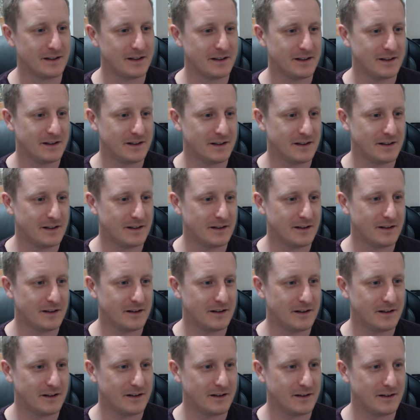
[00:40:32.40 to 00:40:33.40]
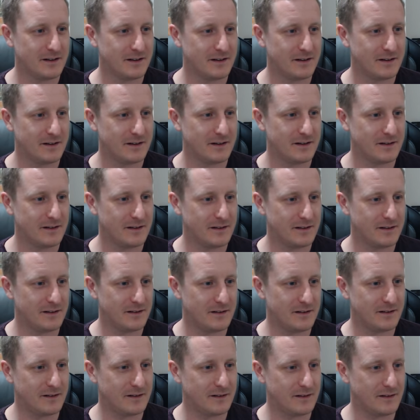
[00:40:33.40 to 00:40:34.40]

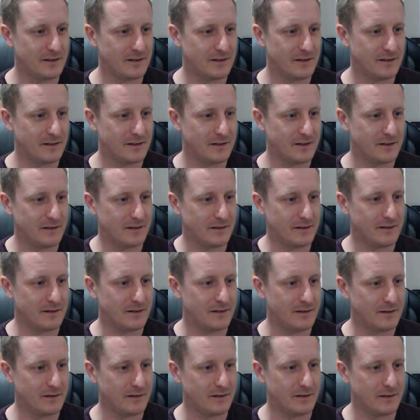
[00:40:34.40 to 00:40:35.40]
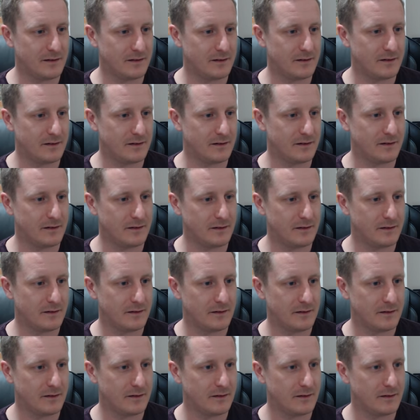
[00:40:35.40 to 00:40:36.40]

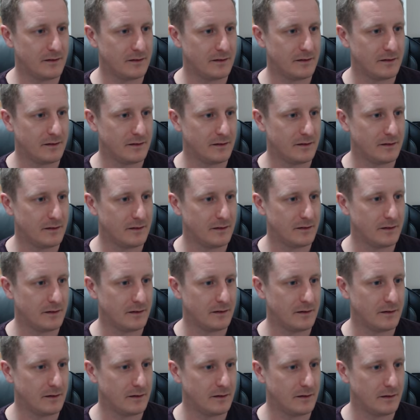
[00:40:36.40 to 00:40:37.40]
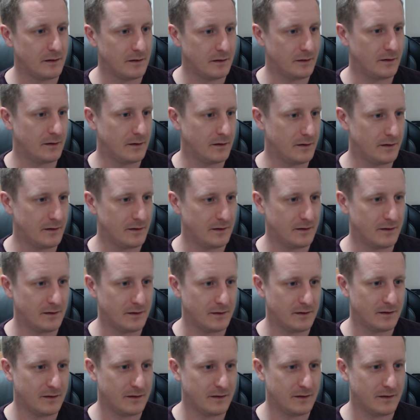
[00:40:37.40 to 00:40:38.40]

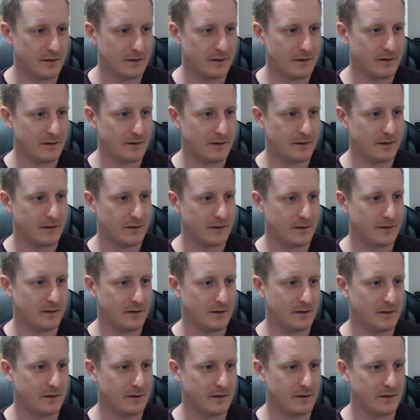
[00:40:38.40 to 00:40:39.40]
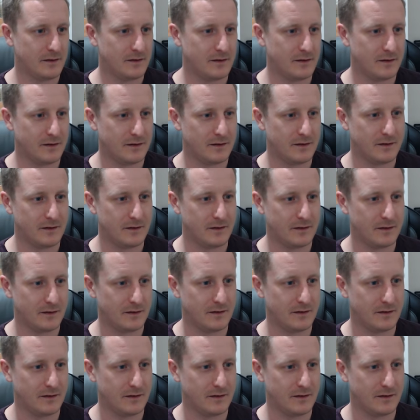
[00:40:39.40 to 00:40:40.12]
[no speech]